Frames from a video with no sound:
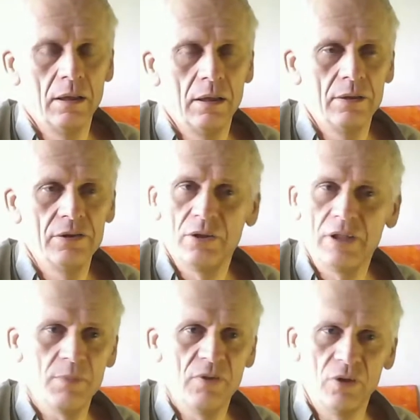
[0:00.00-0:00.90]
Don't
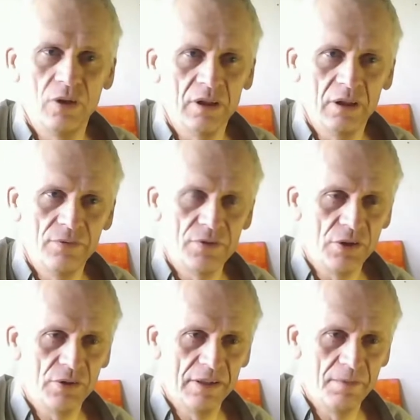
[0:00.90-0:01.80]
get me wrong, I love
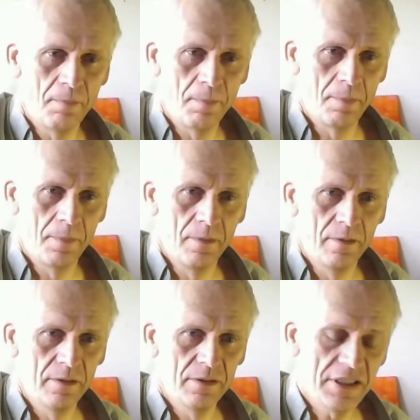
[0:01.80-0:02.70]
Joni.
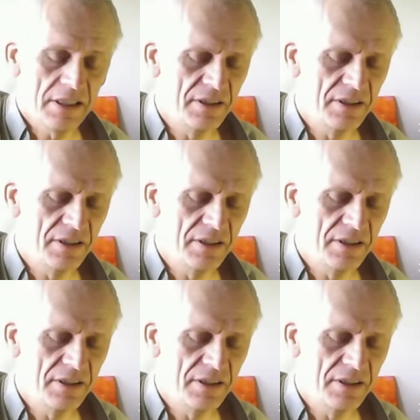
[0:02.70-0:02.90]
She's